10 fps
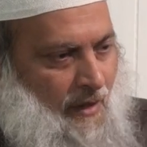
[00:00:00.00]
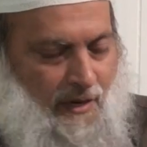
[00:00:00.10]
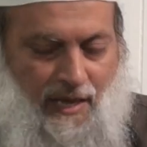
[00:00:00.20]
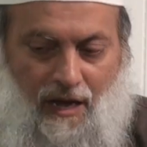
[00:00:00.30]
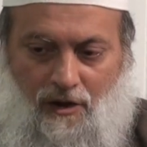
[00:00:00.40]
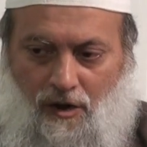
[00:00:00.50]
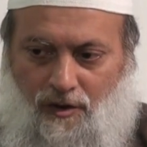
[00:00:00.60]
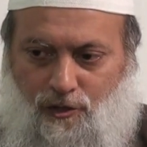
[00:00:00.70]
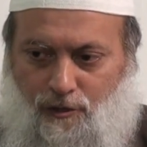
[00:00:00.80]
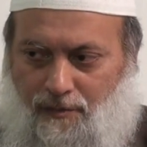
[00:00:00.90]
and now
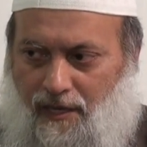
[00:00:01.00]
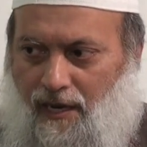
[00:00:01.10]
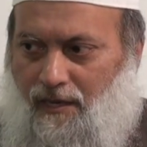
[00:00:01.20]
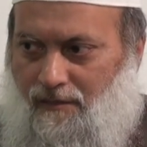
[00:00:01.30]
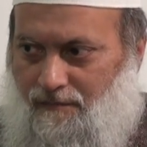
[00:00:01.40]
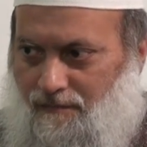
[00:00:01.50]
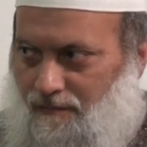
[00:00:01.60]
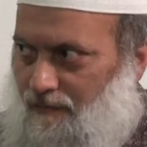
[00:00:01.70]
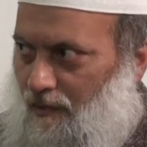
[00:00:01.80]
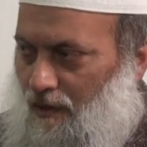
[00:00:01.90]
going to Mina
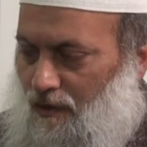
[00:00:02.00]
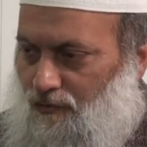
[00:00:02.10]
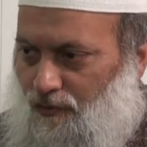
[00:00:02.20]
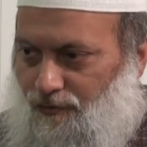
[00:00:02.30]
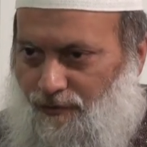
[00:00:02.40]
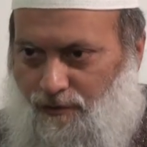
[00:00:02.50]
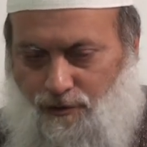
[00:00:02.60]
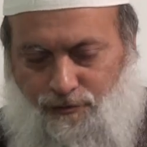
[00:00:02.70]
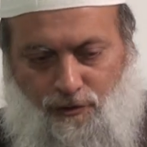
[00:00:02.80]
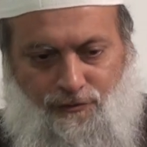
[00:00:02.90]
to
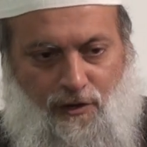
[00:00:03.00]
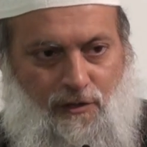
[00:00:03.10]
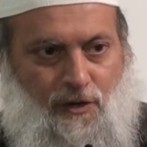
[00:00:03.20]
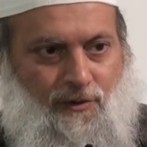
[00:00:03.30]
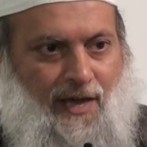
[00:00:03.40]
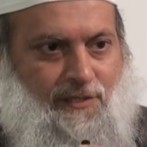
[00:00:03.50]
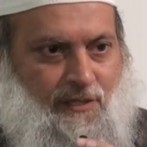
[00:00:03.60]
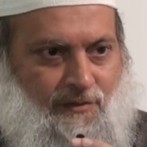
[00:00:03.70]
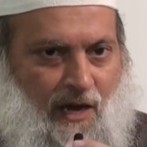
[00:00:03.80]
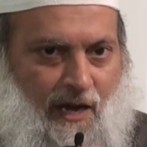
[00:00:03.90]
fulfill the rites
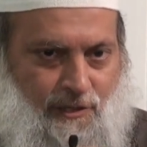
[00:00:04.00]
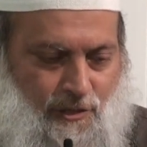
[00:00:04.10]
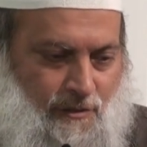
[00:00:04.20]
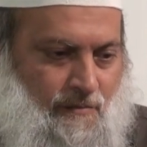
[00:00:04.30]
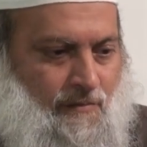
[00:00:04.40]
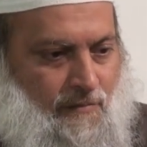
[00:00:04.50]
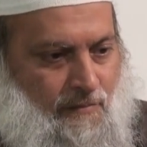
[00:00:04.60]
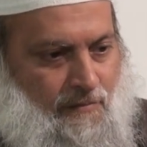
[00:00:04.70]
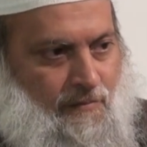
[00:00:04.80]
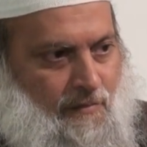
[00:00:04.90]
of the Hajj.
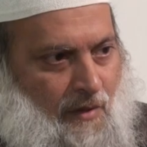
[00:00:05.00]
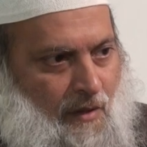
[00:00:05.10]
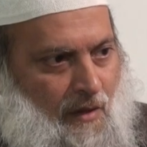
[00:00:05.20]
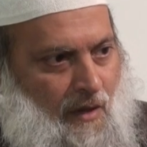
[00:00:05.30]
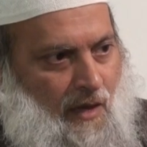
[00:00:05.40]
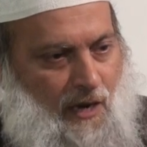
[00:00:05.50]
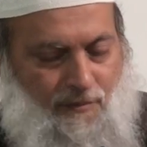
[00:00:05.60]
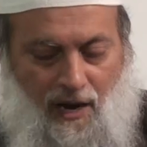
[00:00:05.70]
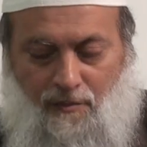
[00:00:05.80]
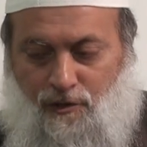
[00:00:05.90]
And
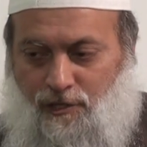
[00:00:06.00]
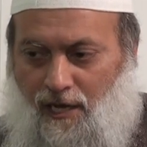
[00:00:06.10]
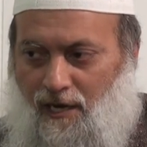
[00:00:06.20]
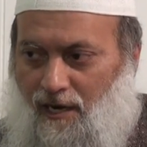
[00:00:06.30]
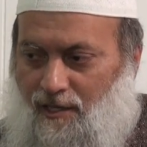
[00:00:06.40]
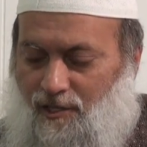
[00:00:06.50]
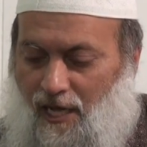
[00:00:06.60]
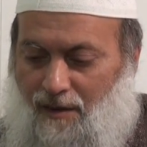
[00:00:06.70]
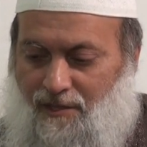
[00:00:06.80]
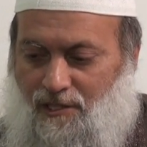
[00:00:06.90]
Imam Hussein
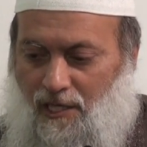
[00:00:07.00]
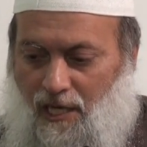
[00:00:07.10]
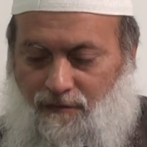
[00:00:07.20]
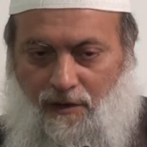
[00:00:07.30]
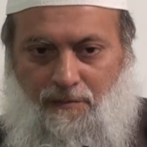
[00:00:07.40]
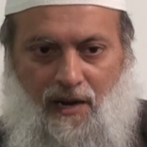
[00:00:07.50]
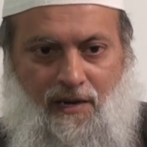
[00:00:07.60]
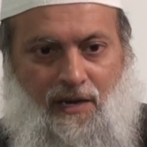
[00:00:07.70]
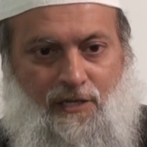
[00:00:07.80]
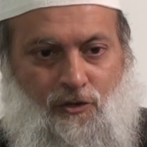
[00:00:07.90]
al-Islam is leaving
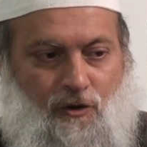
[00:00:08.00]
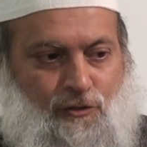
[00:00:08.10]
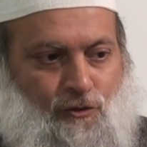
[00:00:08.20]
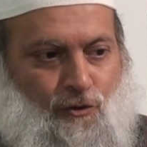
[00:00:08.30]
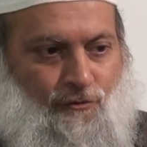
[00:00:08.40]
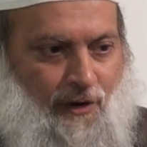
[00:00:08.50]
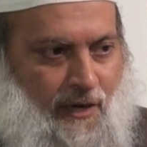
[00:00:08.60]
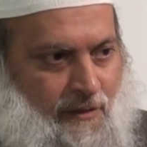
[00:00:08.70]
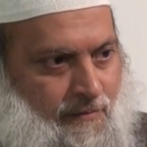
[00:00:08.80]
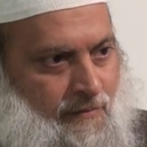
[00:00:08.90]
Mecca towards Kufa